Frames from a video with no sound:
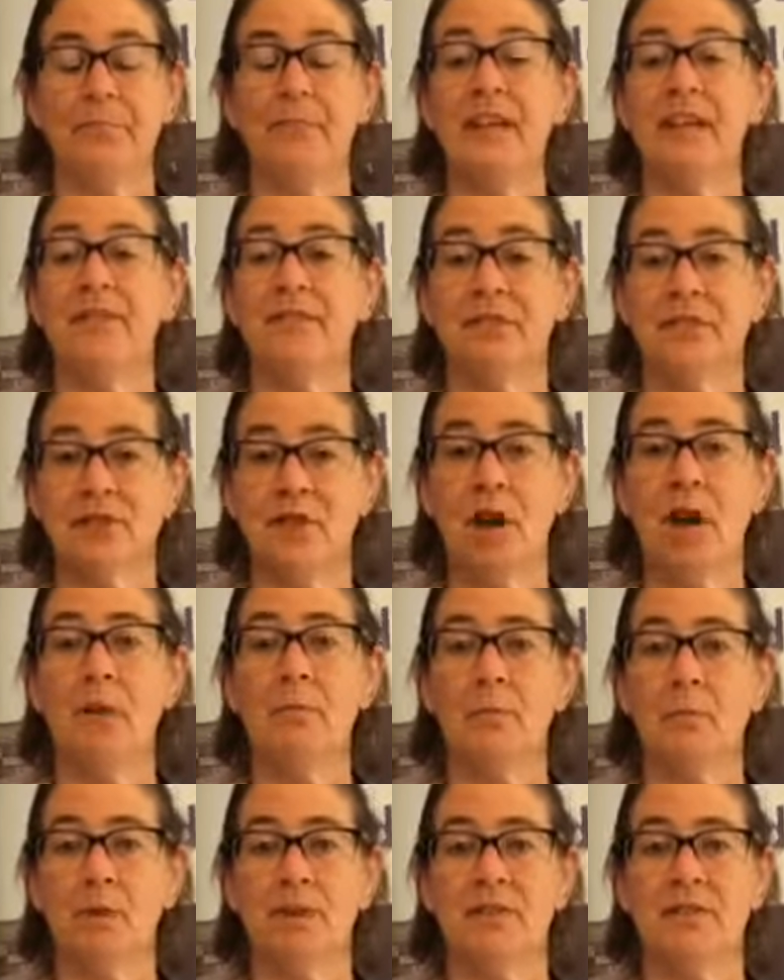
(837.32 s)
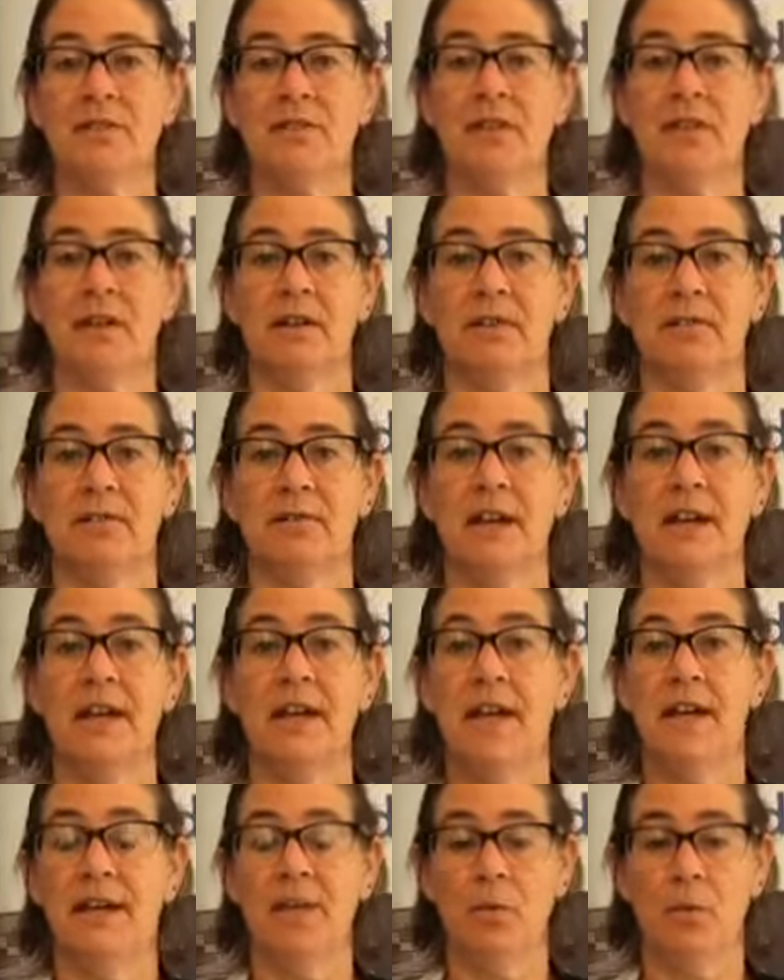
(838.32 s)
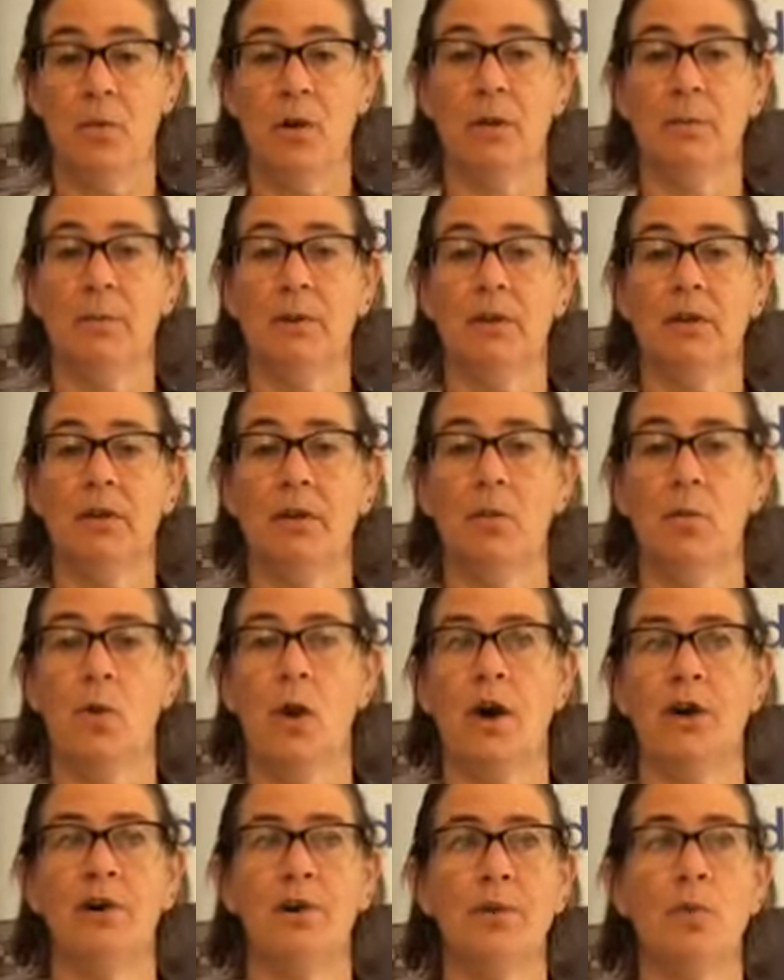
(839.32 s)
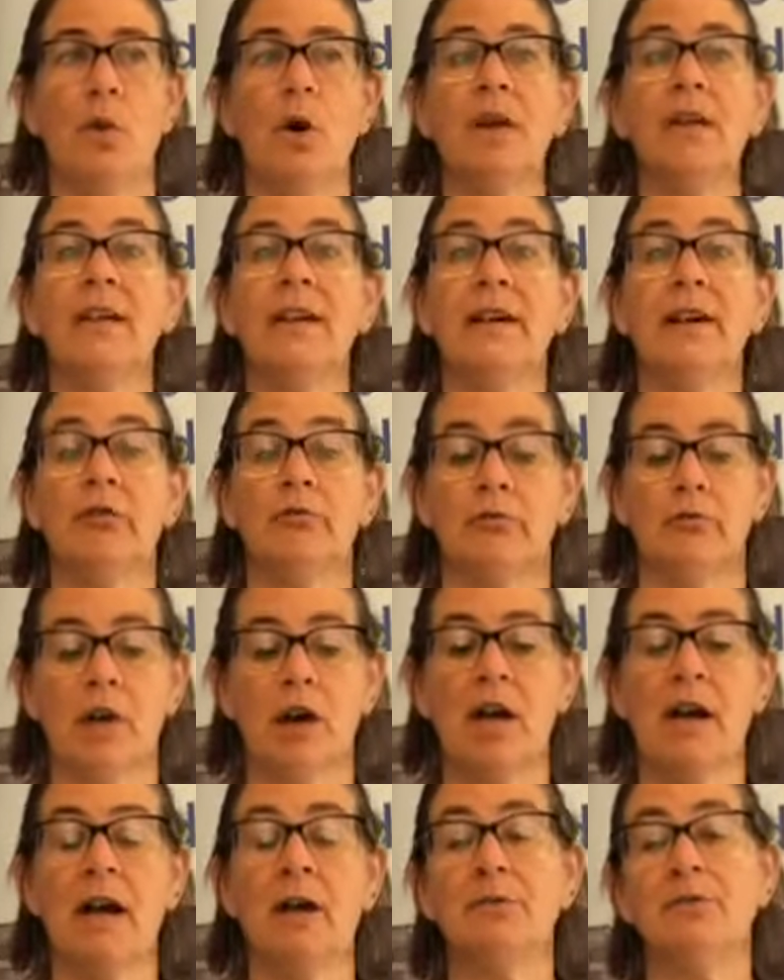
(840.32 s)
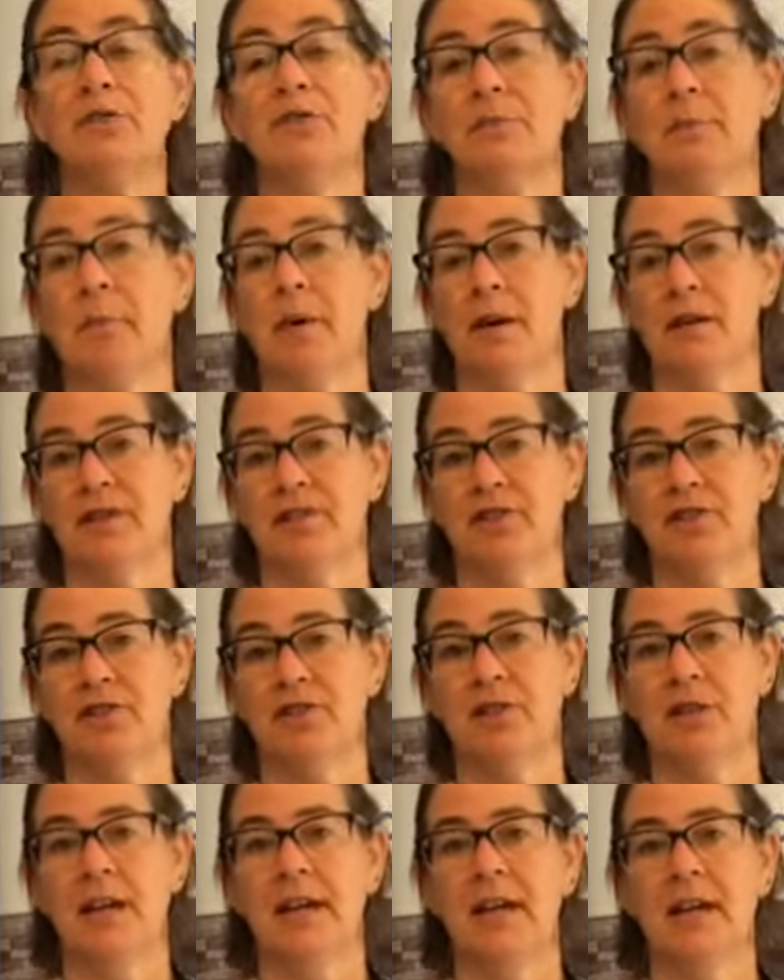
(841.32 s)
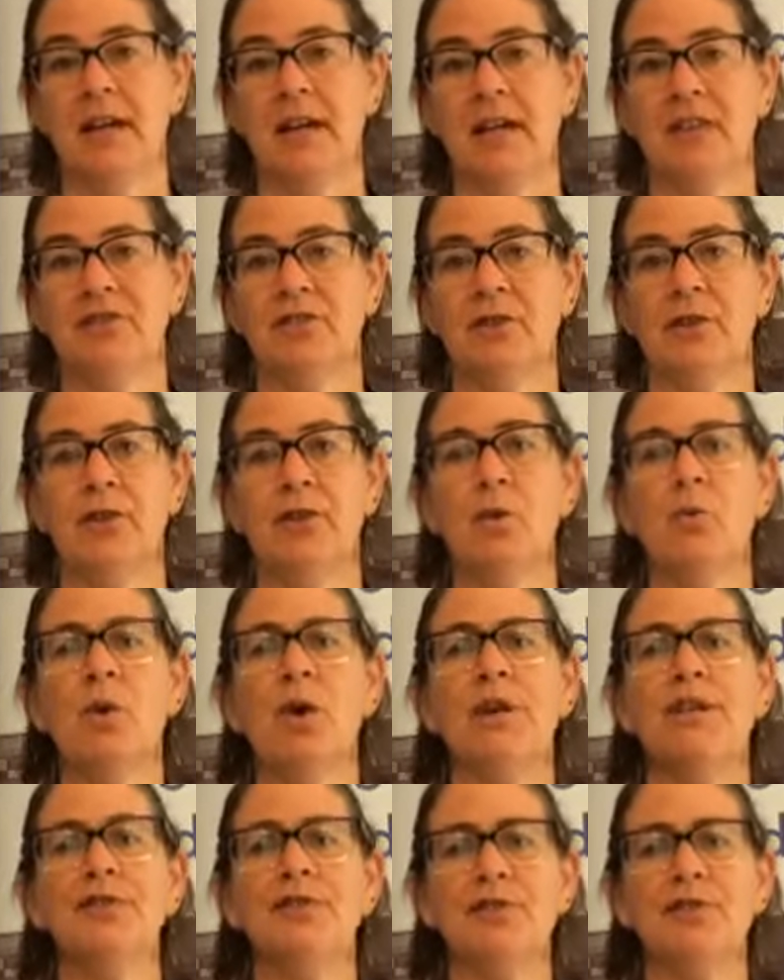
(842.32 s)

If it's not moist enough and you want to put a little water, you want it like a wrung out sponge. And so you don't want it